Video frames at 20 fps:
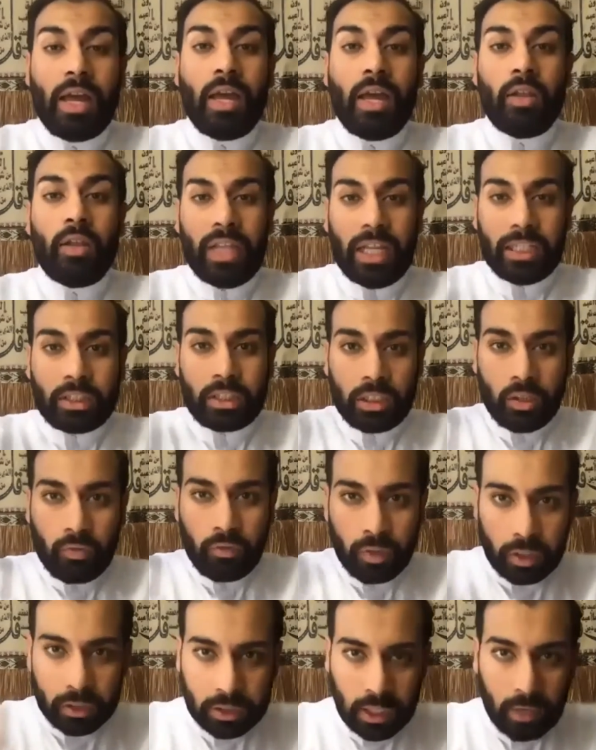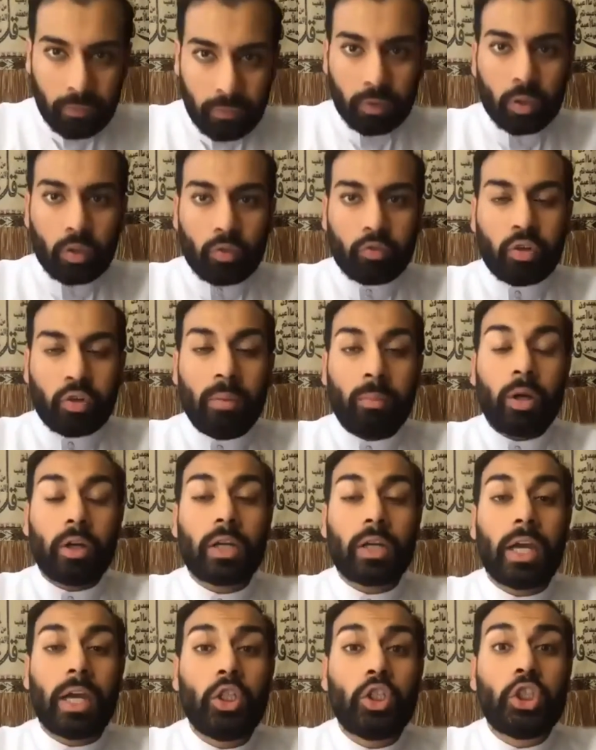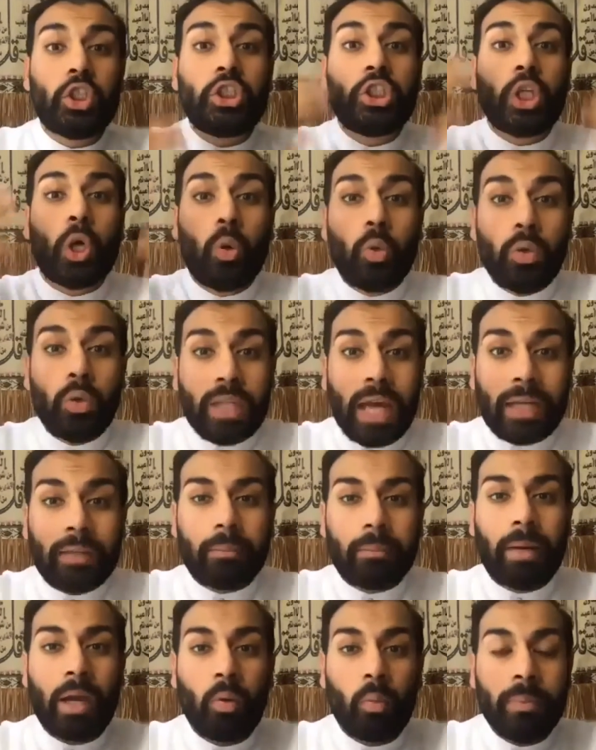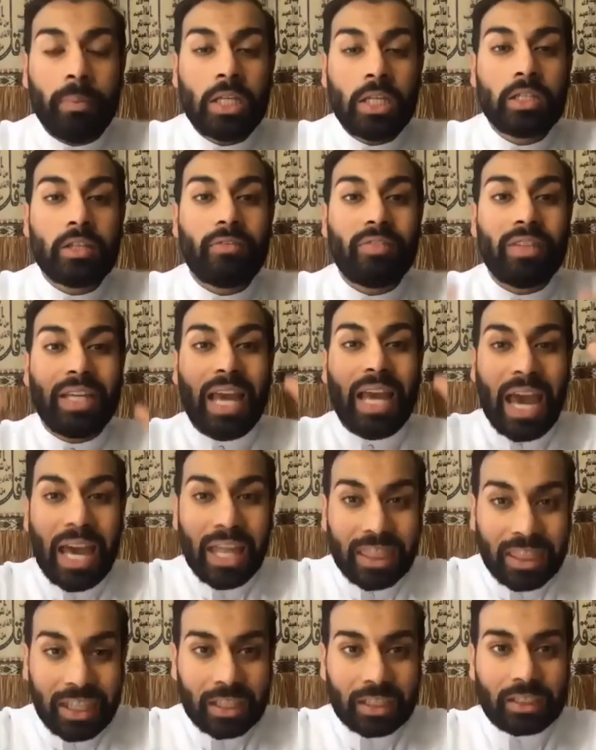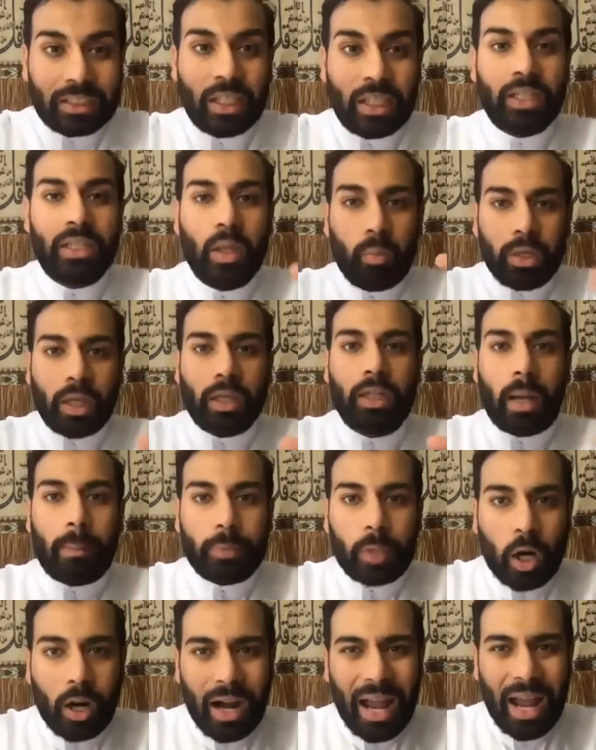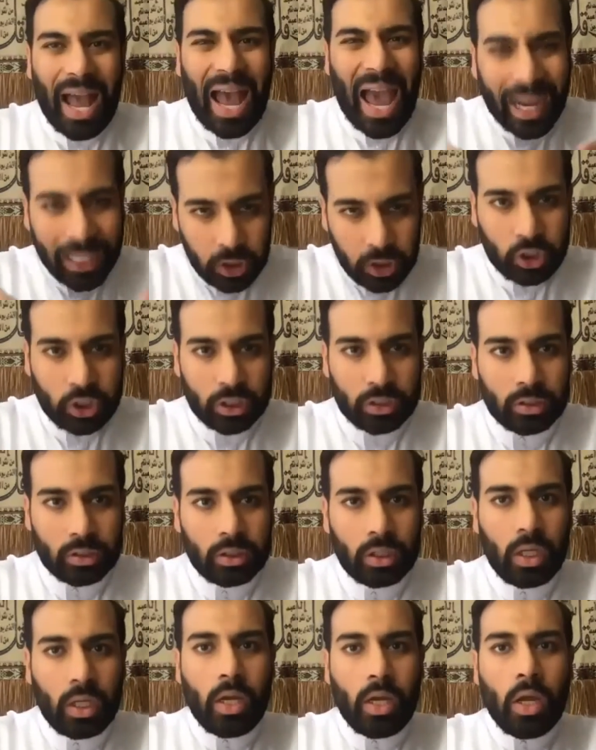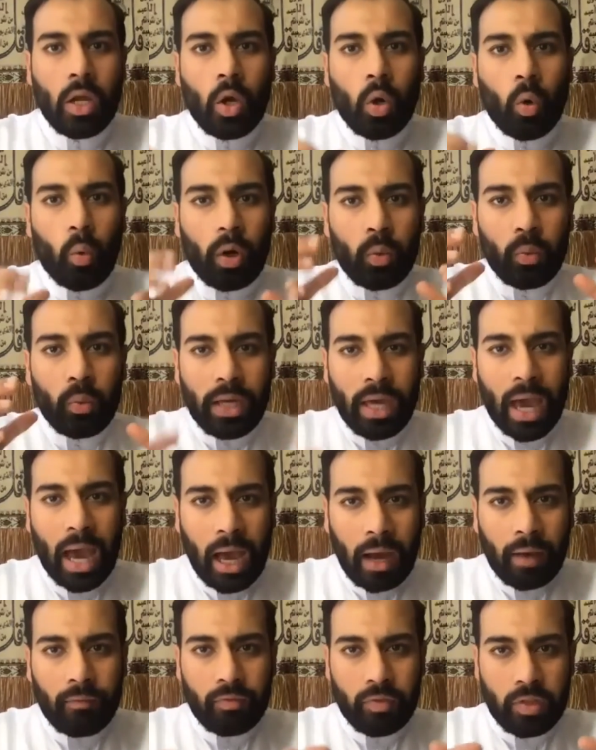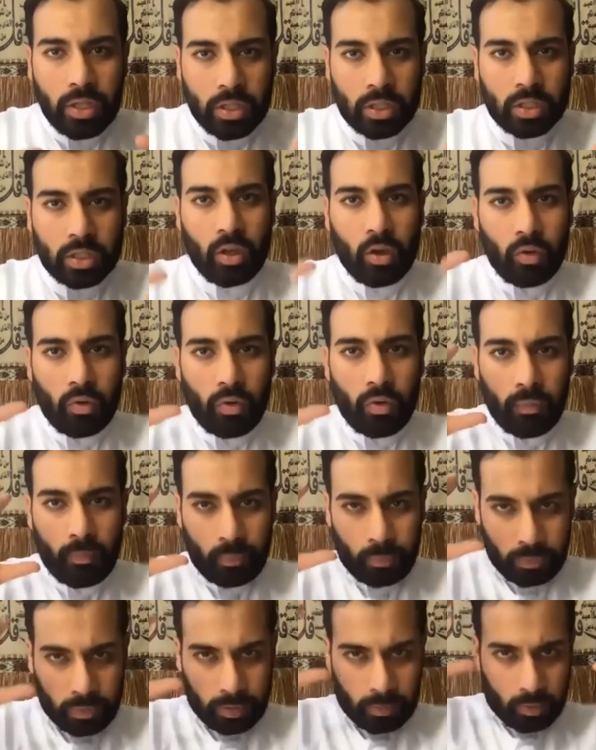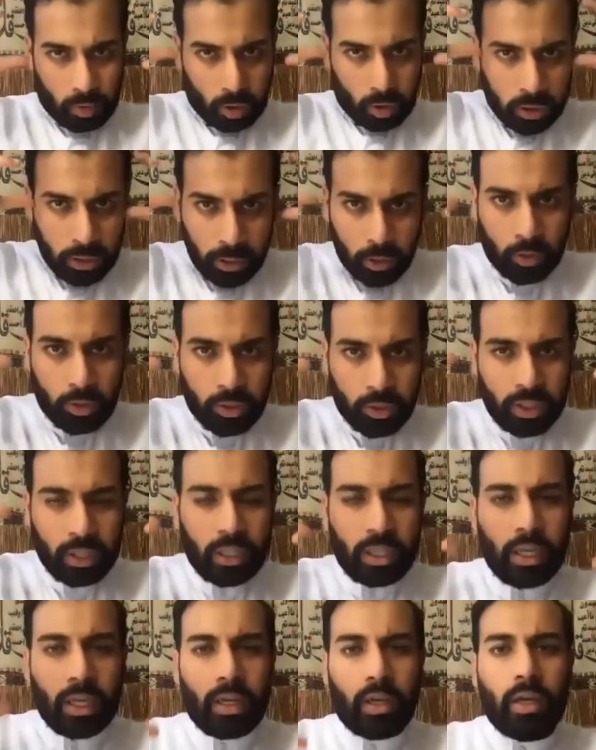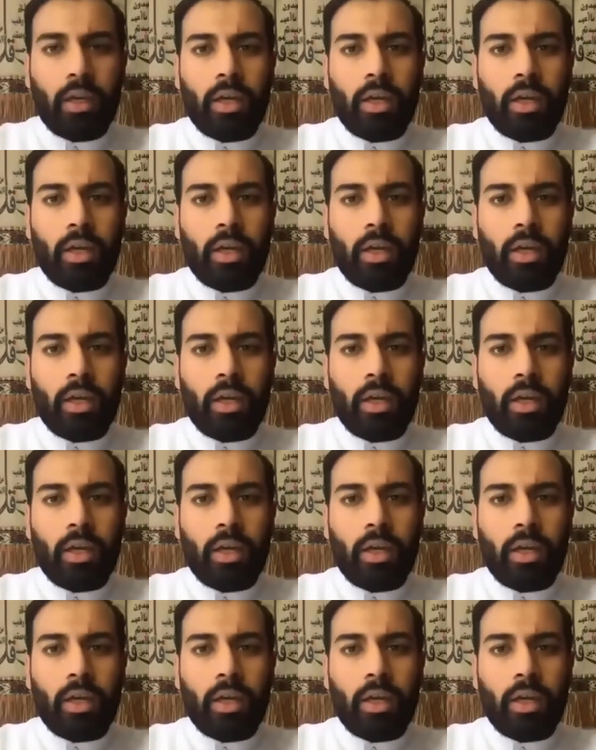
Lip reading: that's in the philosophical framework, and show that by means of the ethics that we adopt, our actions. When we have this clear thinking,